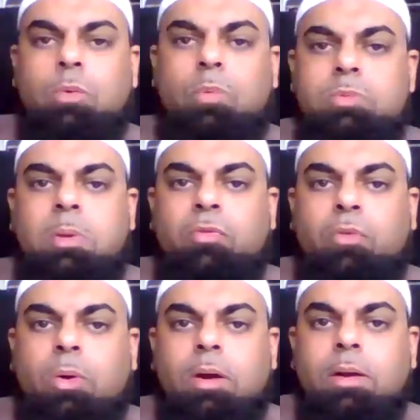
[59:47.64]
it was
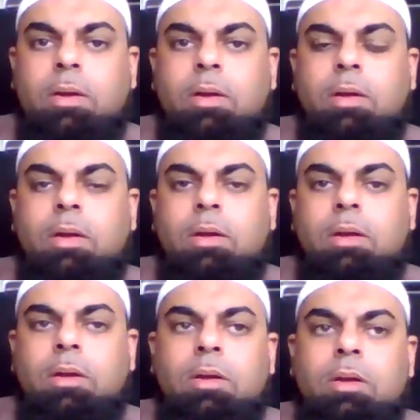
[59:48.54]
before,
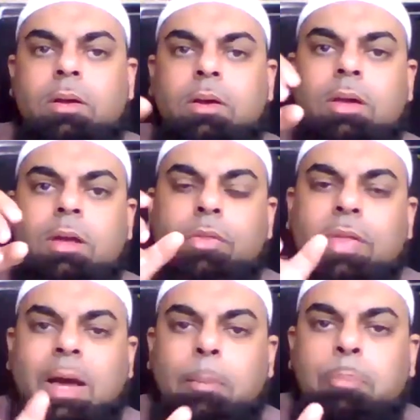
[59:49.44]
okay,
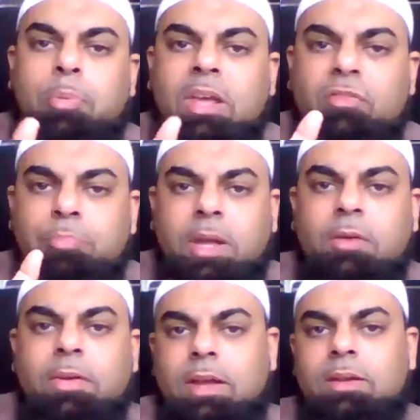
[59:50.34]
that brief
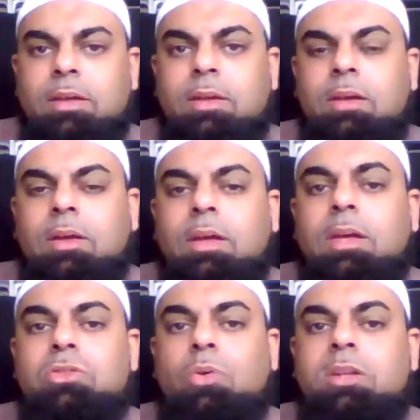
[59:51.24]
period
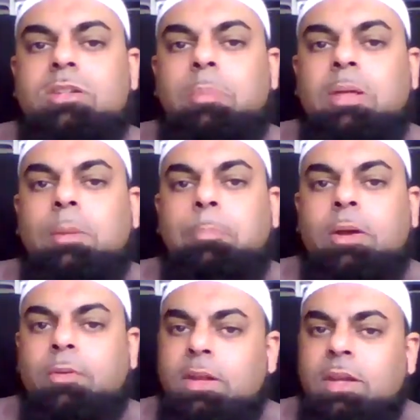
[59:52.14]
is going to be the
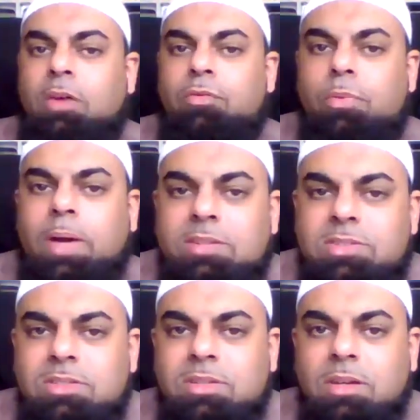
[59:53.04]
period of
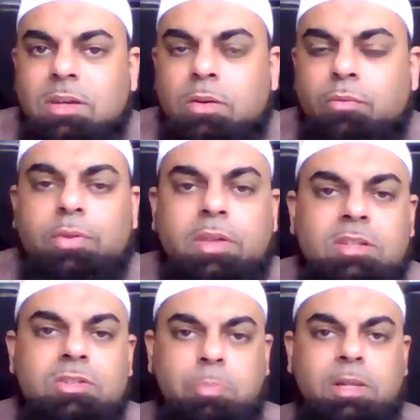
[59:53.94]
rest for the
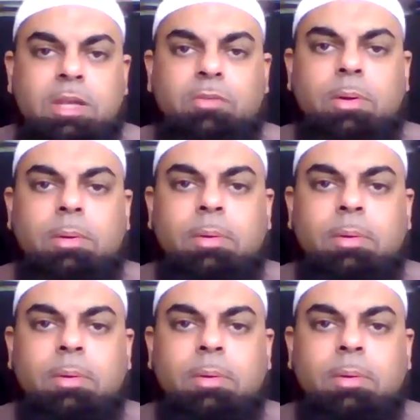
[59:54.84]
disbeliever